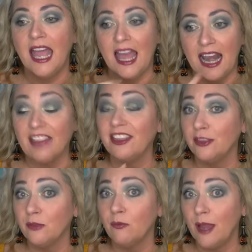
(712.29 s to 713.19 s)
and I
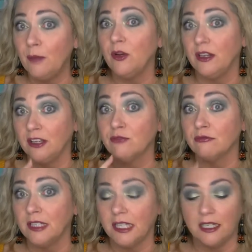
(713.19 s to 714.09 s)
thought the red one looked
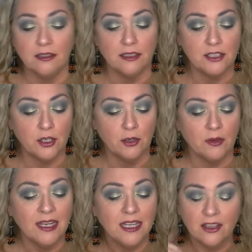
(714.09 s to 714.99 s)
really good too.
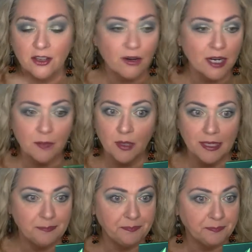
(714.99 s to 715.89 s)
The green
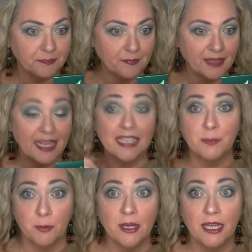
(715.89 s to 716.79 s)
one, it's
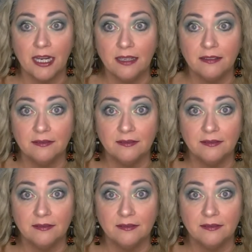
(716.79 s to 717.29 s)
pretty.